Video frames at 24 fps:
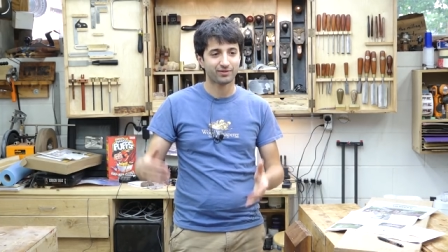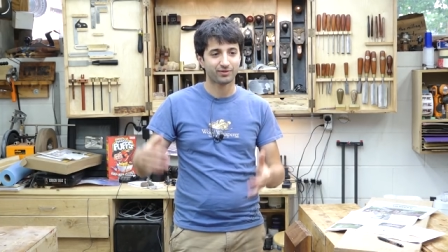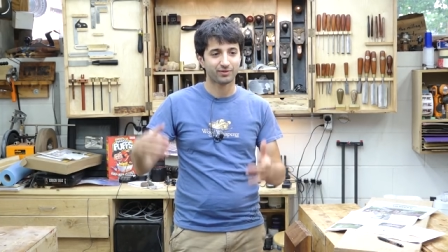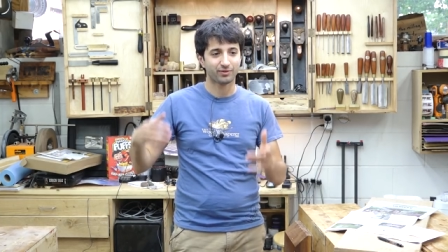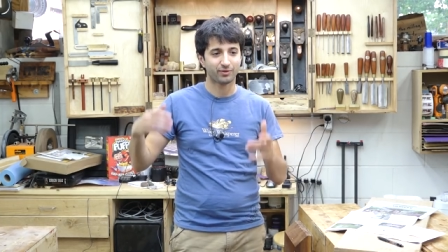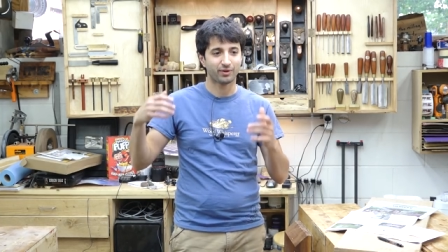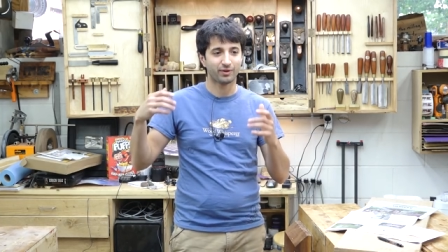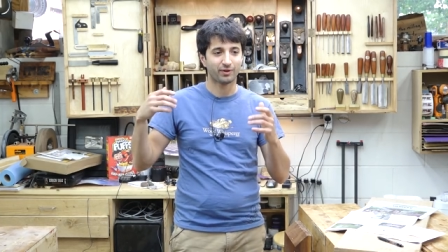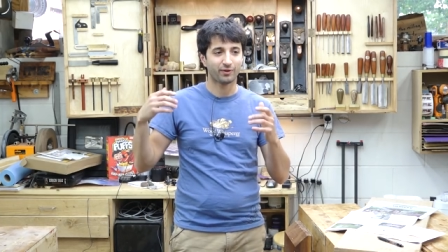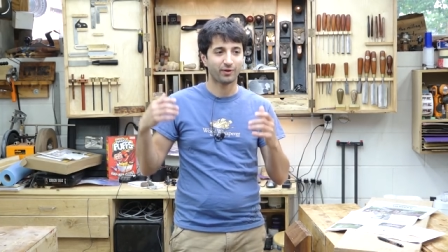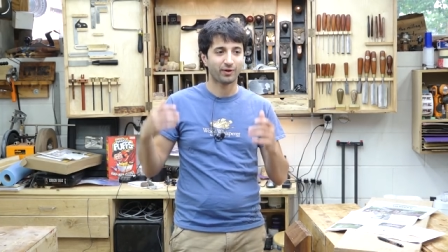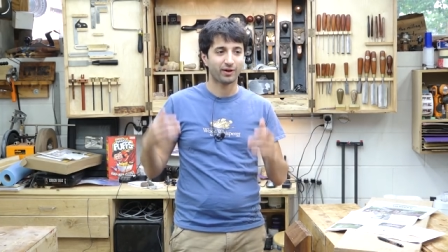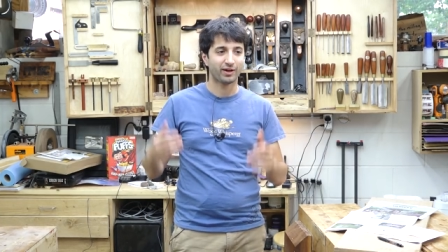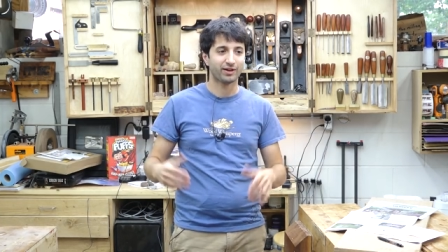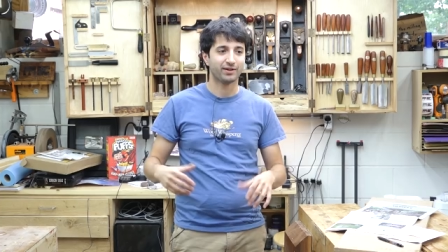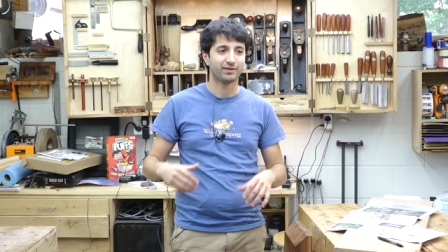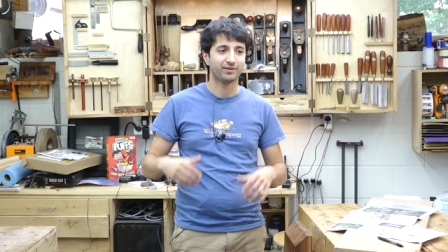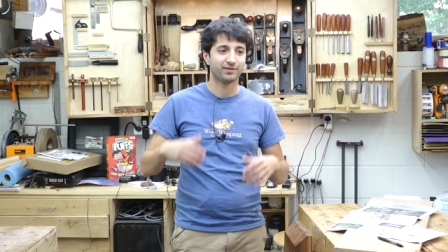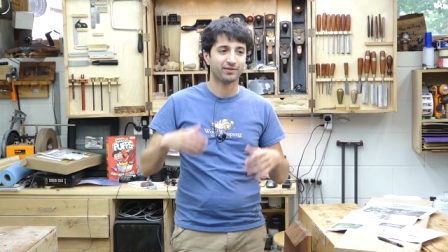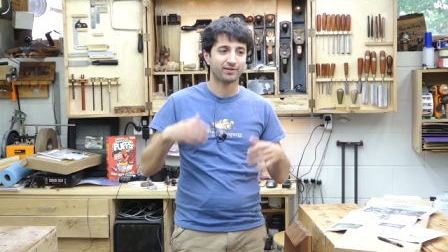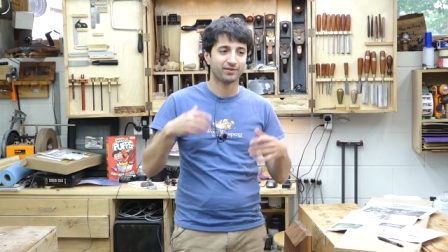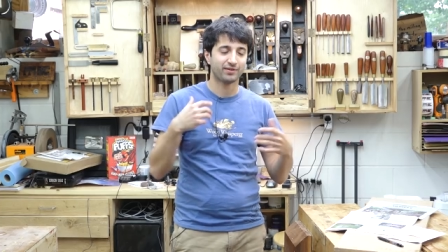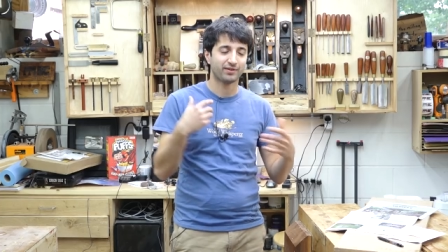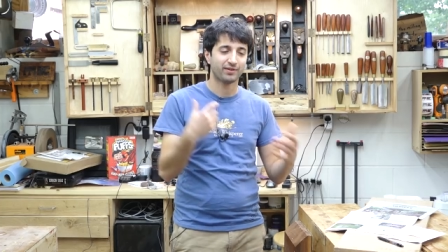or who I
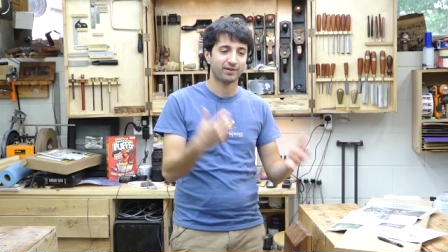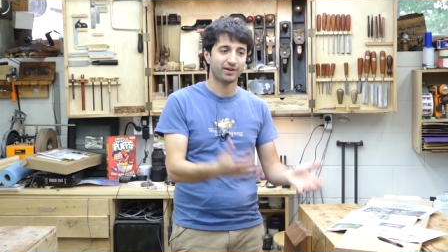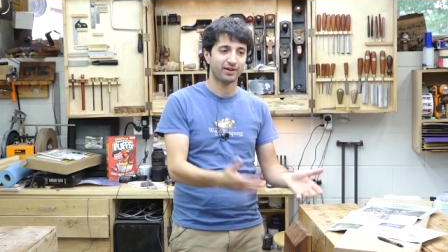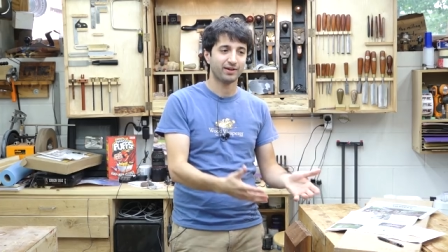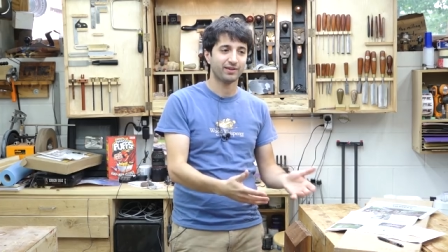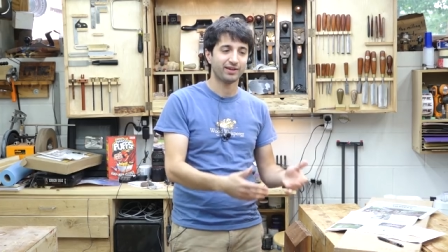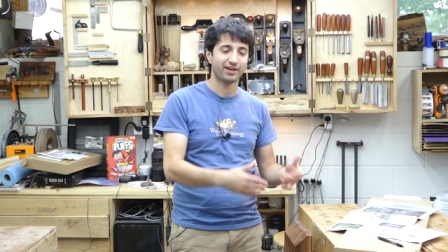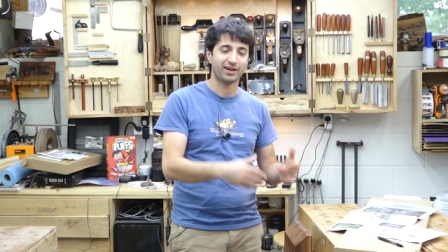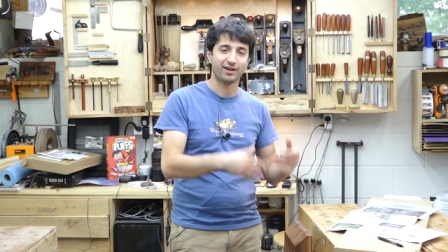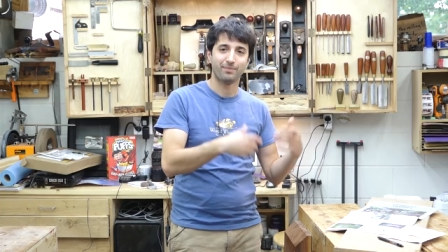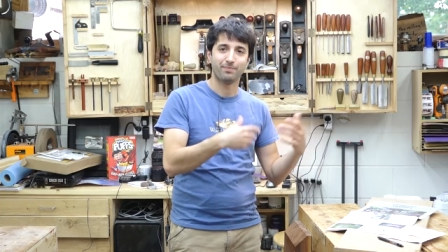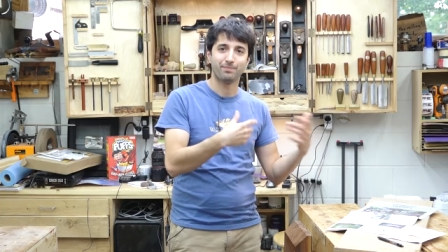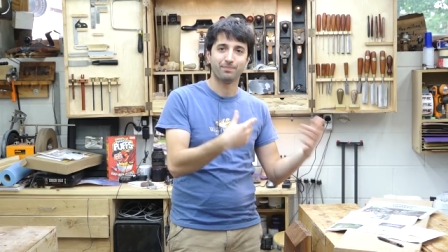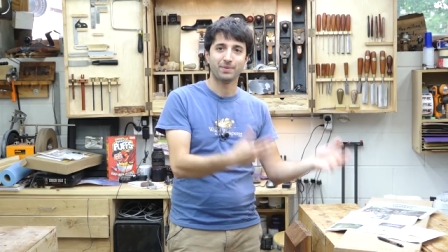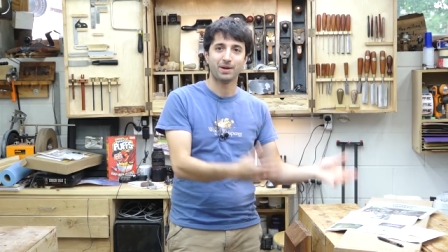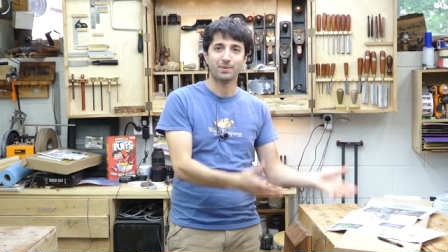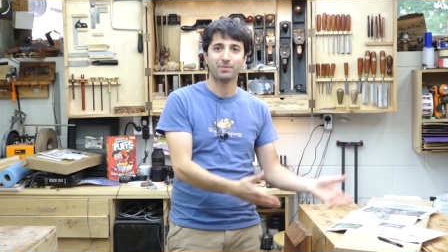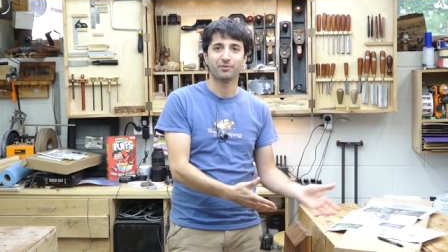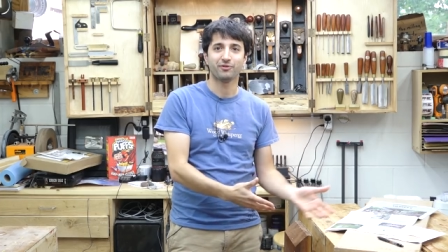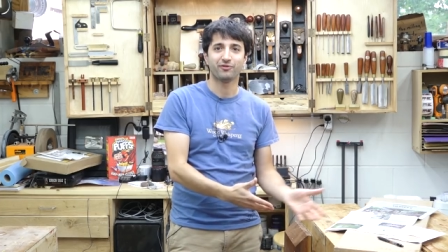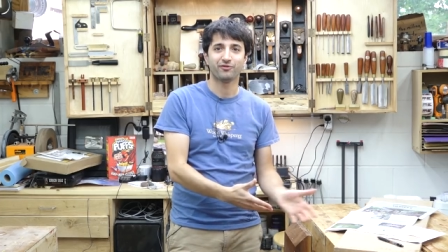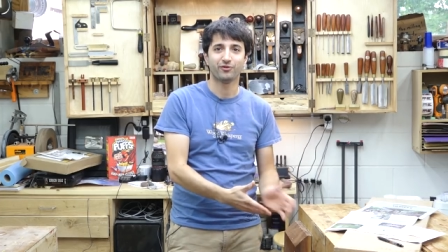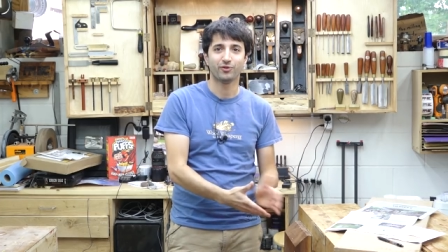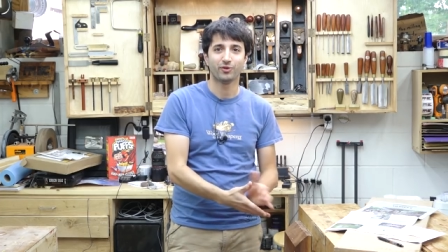saw that I had met
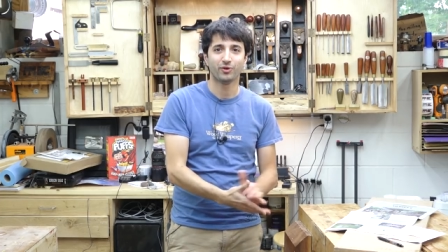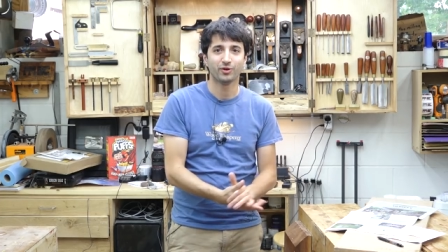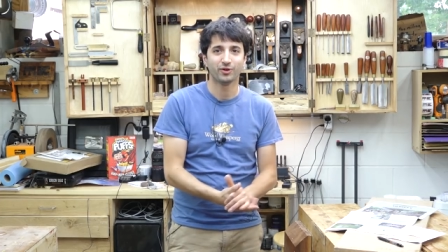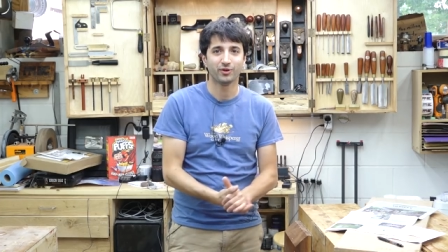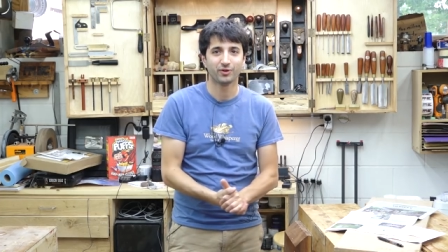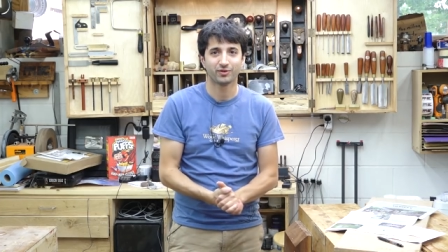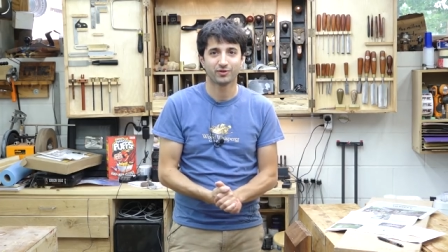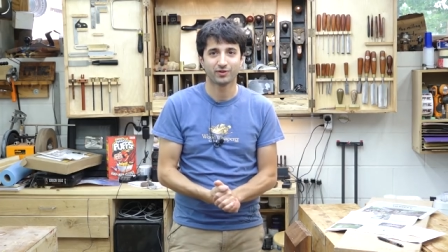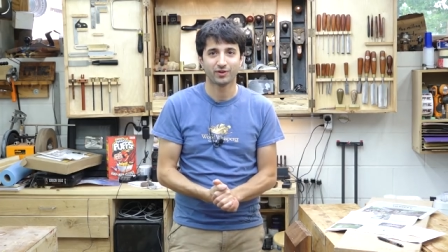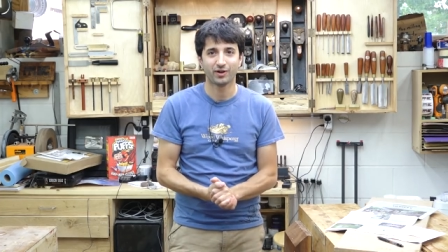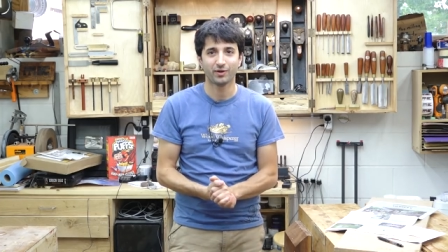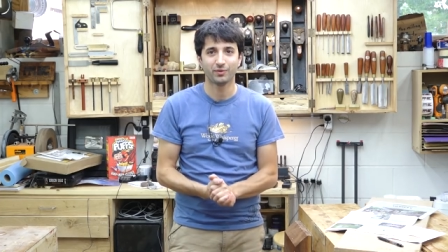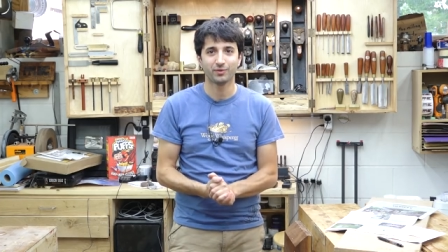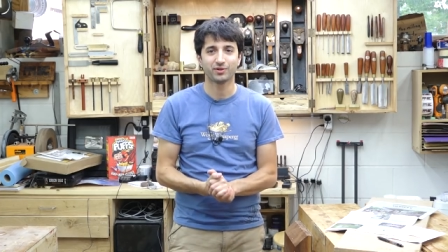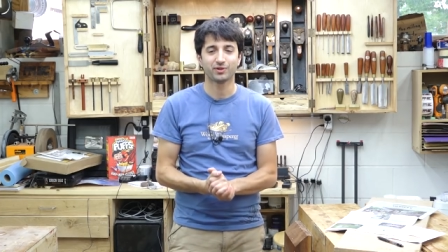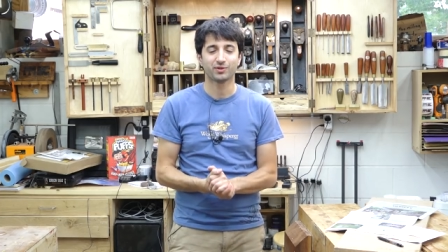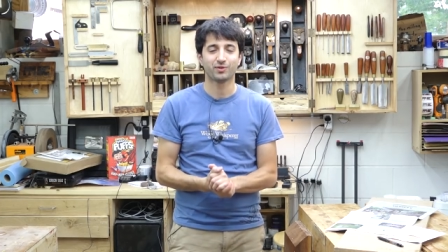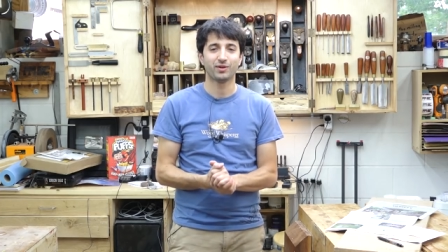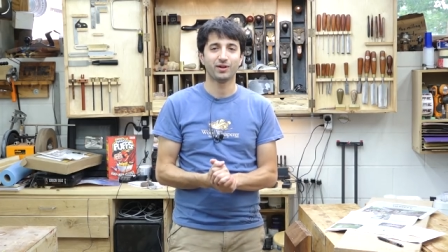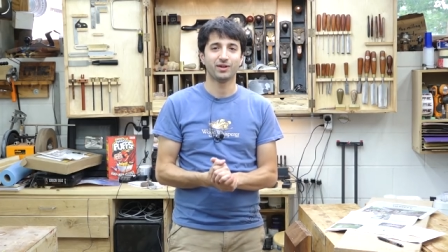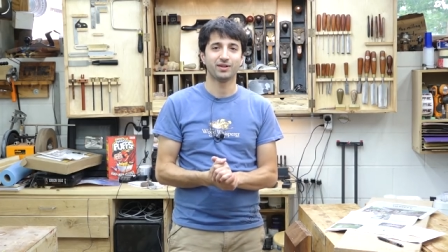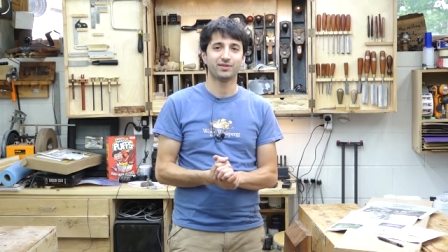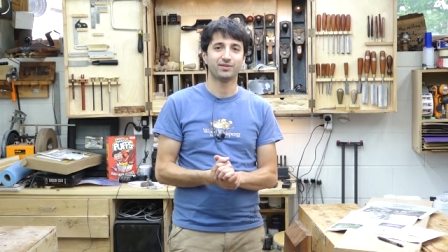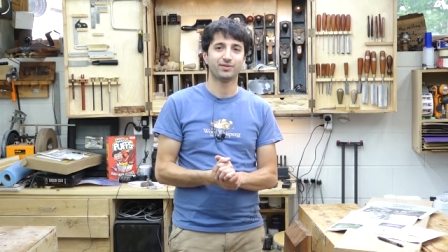before. It's always
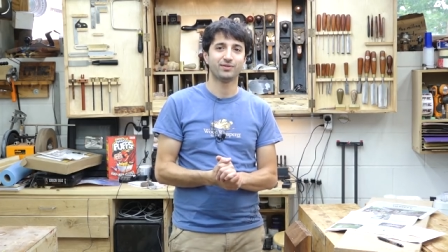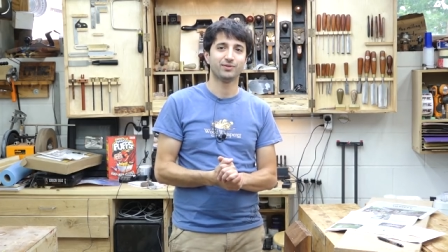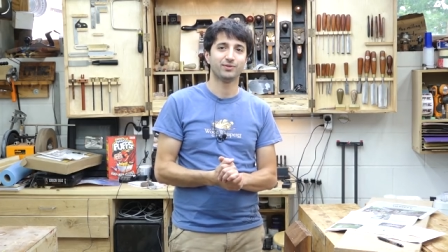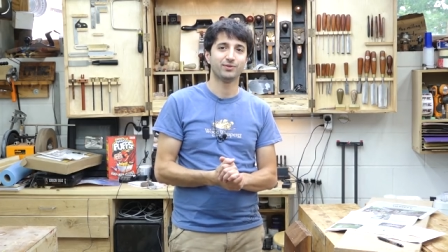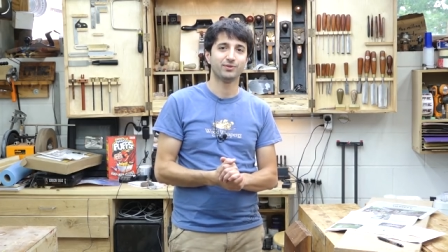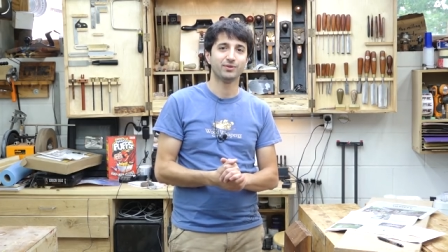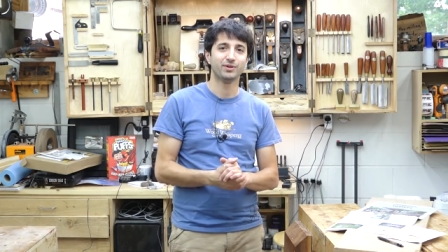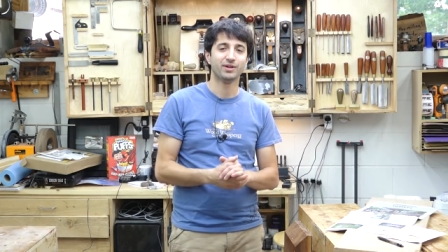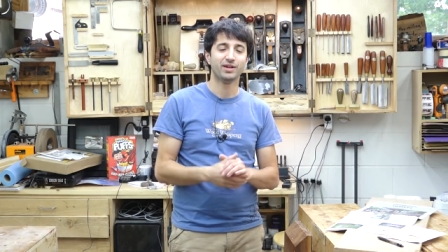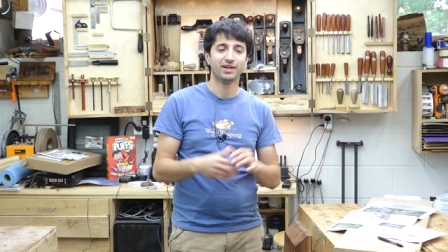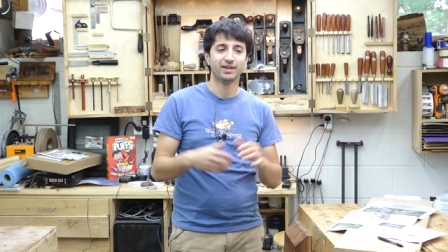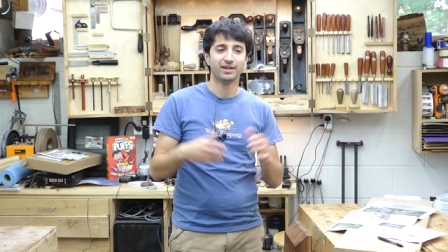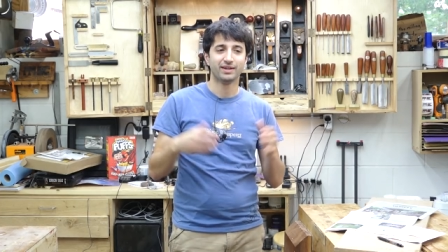great to,